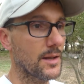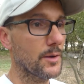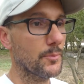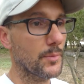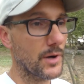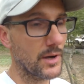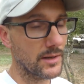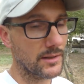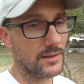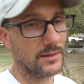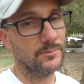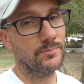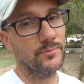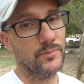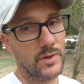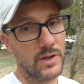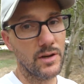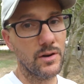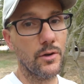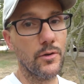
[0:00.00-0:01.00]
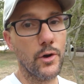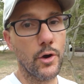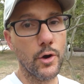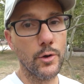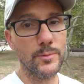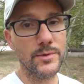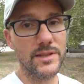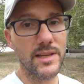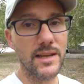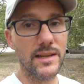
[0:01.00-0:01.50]
But, you know, the
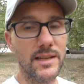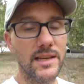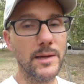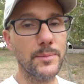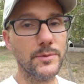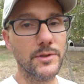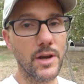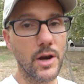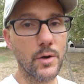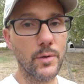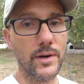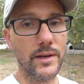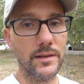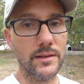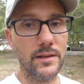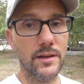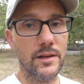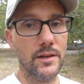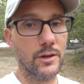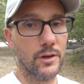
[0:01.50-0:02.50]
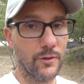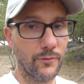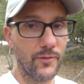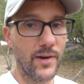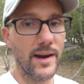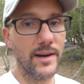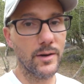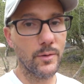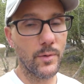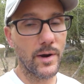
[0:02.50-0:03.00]
homestead keeps going. You
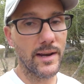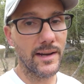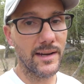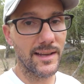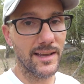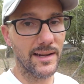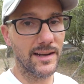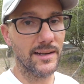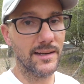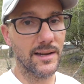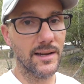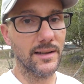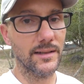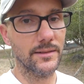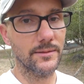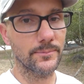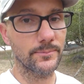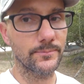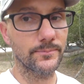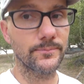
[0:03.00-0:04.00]
find a way to get it done.